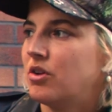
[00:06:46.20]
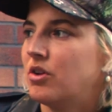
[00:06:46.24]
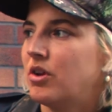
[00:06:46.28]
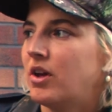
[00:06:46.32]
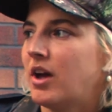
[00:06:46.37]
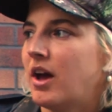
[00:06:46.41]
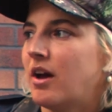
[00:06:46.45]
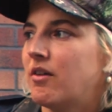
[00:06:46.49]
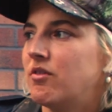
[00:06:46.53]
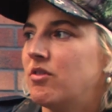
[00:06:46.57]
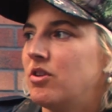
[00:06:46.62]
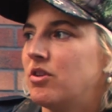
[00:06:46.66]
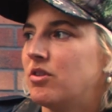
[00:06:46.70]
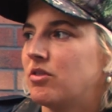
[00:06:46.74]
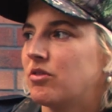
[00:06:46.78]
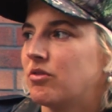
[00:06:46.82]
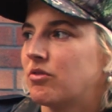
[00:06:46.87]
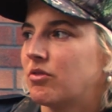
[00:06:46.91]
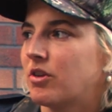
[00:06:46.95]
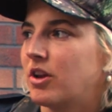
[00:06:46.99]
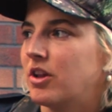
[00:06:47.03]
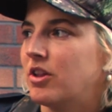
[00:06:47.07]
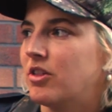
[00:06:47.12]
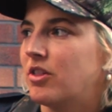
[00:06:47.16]

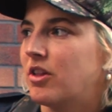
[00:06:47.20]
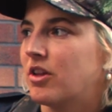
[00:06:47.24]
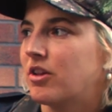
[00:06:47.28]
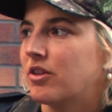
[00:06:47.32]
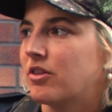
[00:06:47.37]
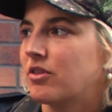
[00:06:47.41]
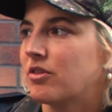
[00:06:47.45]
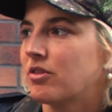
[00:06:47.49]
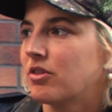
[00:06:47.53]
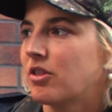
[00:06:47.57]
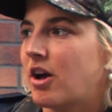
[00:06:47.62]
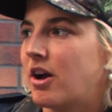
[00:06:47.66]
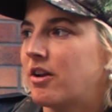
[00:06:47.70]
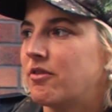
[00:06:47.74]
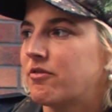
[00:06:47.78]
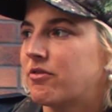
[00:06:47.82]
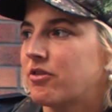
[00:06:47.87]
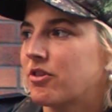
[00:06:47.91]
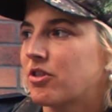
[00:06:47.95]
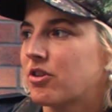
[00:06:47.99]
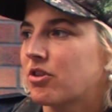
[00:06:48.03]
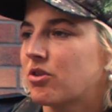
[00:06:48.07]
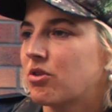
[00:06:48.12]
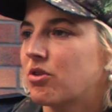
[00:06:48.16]
having written the line
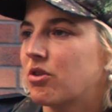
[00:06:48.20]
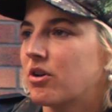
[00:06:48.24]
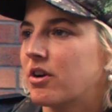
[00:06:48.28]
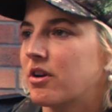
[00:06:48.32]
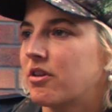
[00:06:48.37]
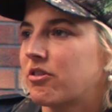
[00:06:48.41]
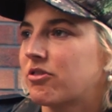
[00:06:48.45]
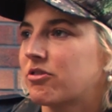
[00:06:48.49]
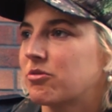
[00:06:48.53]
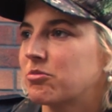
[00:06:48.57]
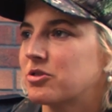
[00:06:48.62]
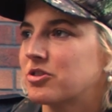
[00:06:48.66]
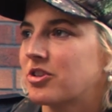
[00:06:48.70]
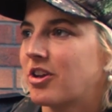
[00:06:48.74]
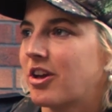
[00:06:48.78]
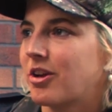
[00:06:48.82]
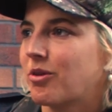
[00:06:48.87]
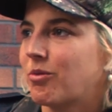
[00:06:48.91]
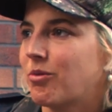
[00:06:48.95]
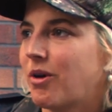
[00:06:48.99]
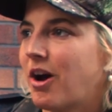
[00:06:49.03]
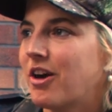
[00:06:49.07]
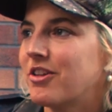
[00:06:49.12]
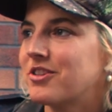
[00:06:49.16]
for the chorus and was
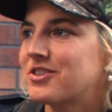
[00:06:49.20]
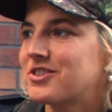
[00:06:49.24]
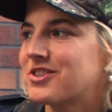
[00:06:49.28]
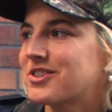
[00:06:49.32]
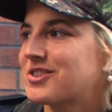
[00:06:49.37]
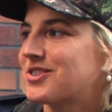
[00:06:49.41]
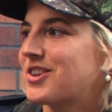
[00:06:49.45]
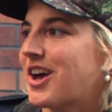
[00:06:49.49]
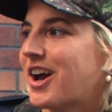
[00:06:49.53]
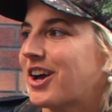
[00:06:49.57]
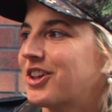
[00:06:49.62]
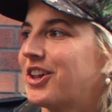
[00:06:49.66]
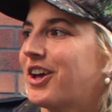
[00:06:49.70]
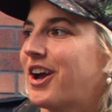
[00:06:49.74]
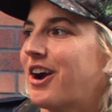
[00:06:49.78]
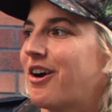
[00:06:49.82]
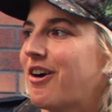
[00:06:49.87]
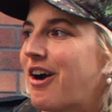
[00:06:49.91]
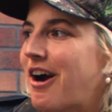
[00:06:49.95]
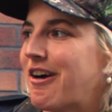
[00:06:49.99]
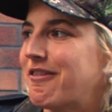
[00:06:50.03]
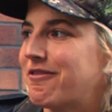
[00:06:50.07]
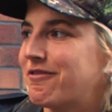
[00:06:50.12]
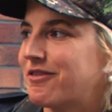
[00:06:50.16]
like, wow, this is exactly how
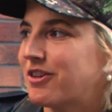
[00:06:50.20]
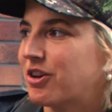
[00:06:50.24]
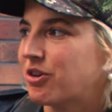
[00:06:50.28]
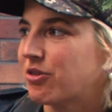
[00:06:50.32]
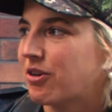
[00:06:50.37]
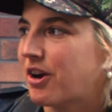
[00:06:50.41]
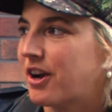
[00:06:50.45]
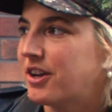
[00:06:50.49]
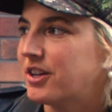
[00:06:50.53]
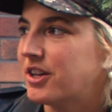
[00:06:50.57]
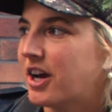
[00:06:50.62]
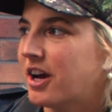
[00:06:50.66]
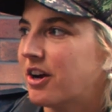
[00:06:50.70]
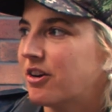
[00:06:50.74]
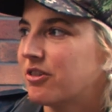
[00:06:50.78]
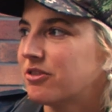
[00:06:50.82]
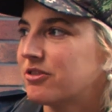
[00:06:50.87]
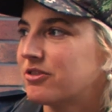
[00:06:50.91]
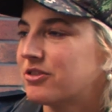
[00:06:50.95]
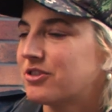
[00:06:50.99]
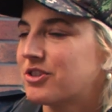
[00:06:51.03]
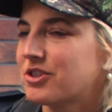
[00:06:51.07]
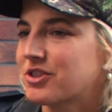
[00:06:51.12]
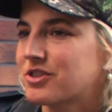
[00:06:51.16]
I feel right
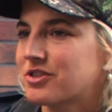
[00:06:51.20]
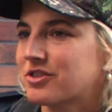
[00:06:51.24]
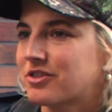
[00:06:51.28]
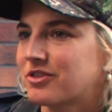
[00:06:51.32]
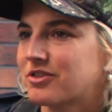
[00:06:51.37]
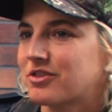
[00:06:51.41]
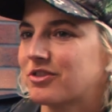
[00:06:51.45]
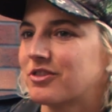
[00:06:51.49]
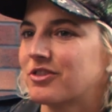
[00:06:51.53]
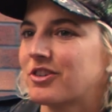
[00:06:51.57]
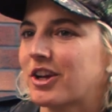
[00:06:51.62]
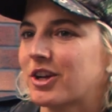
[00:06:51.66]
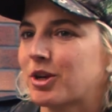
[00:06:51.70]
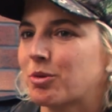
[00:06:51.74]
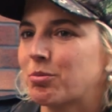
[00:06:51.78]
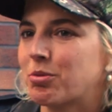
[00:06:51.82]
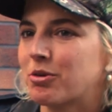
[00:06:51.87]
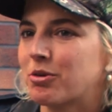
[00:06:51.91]
now, just like a